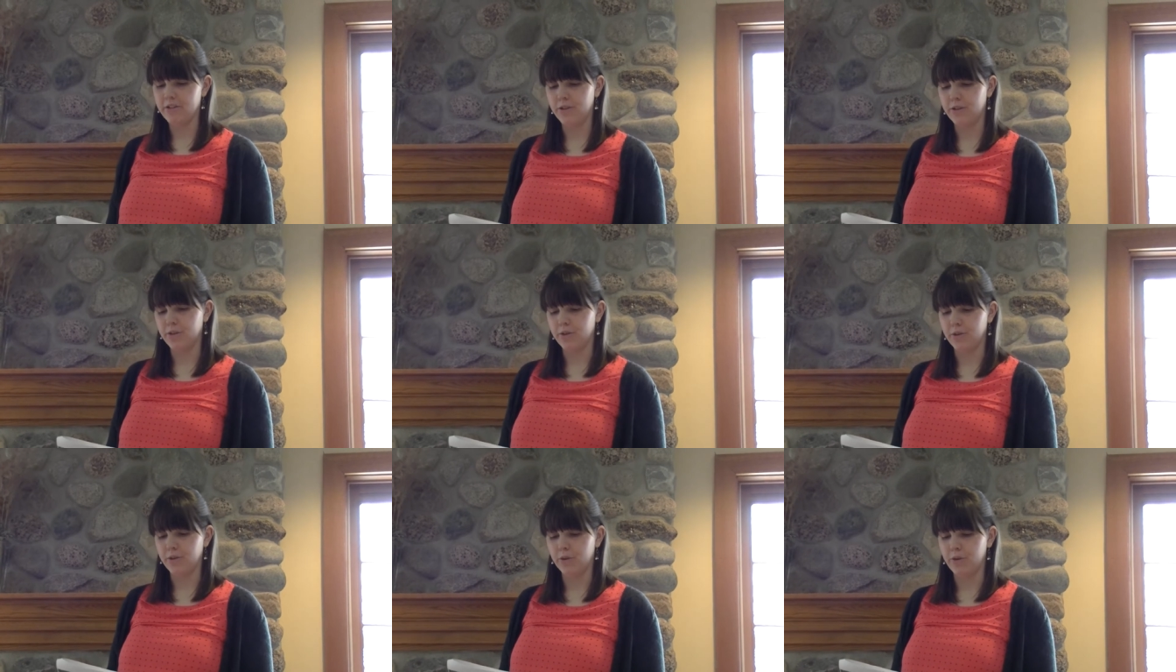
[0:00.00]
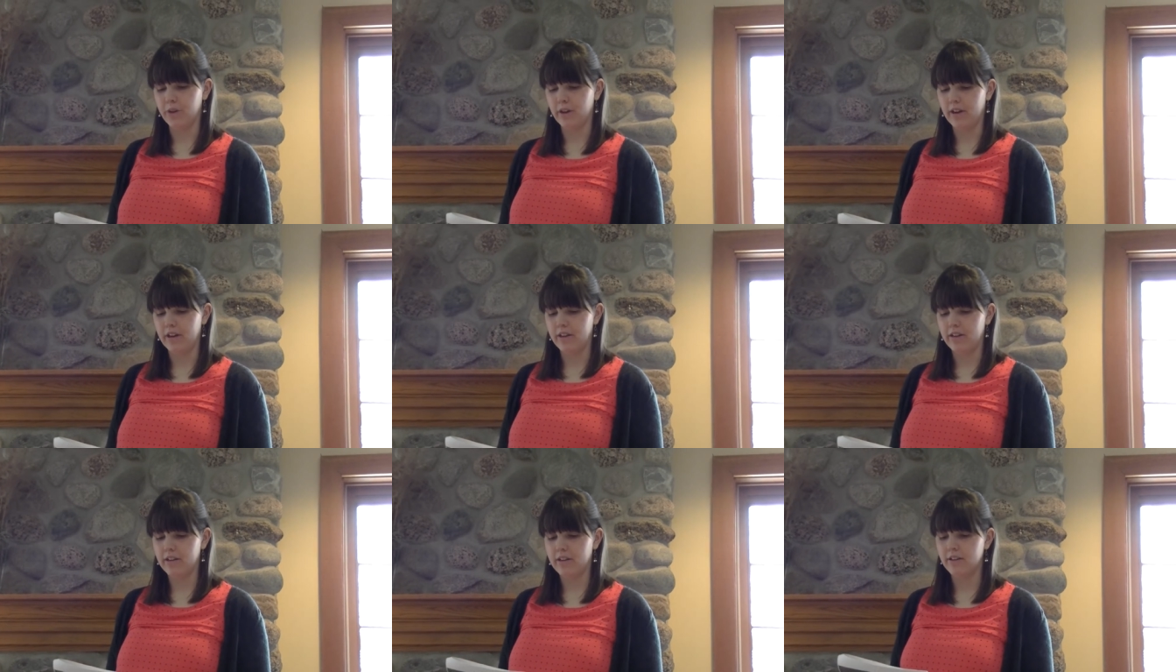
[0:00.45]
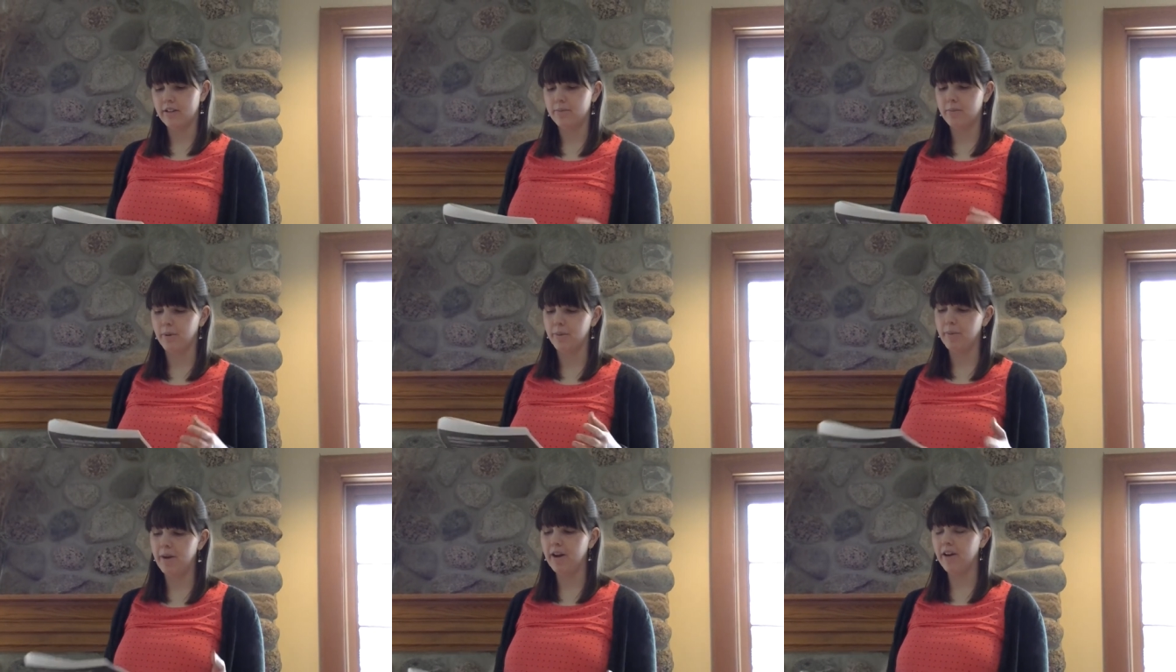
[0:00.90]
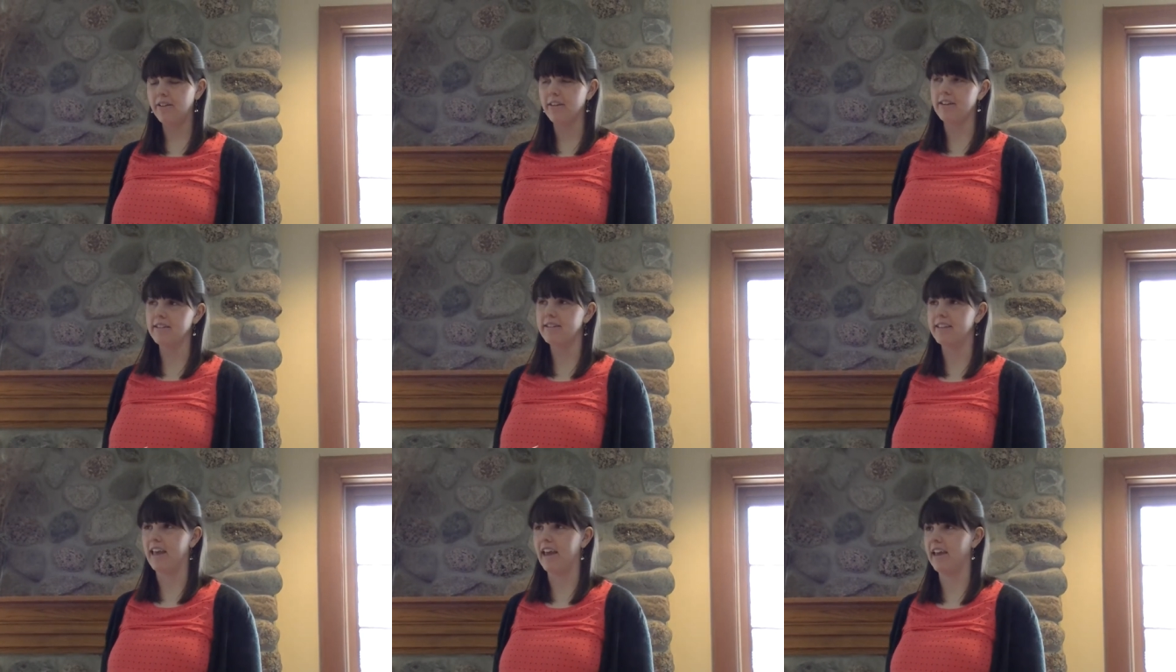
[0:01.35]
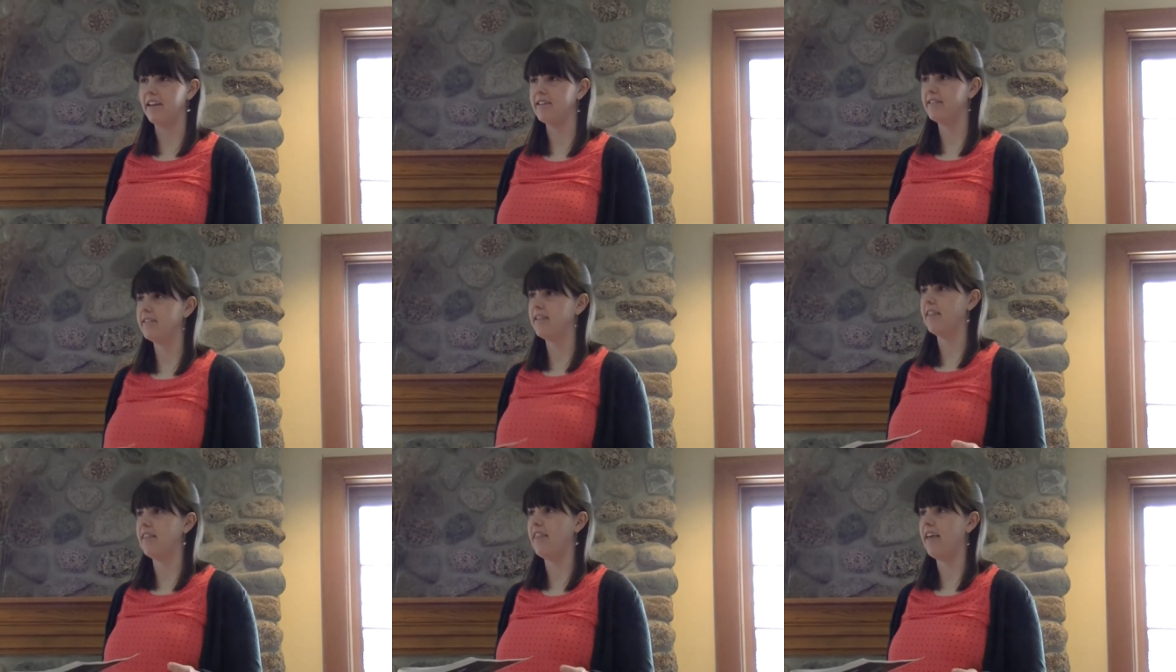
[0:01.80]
to prepare this case,